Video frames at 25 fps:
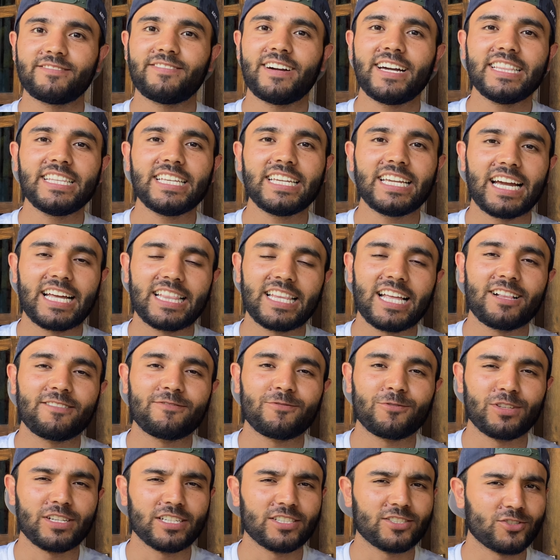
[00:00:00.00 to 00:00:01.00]
finding a halal
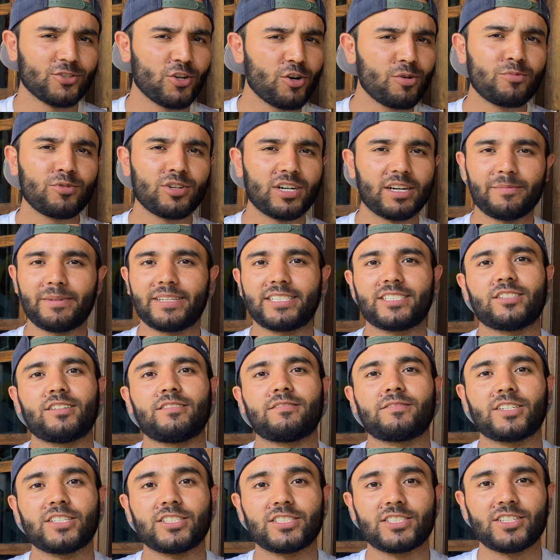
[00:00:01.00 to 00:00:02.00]
food is no more a matter of
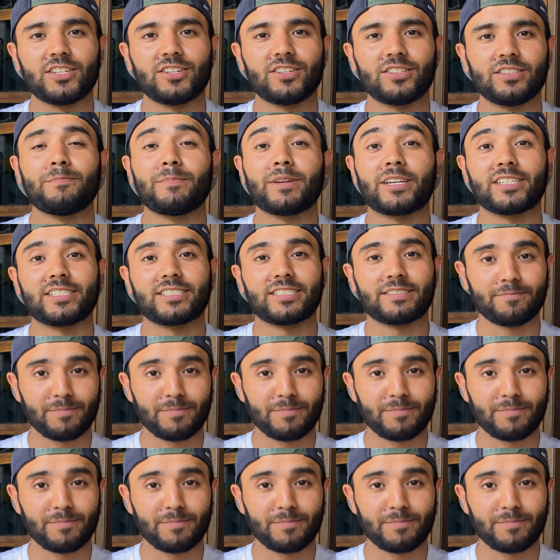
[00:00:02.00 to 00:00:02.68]
concern, because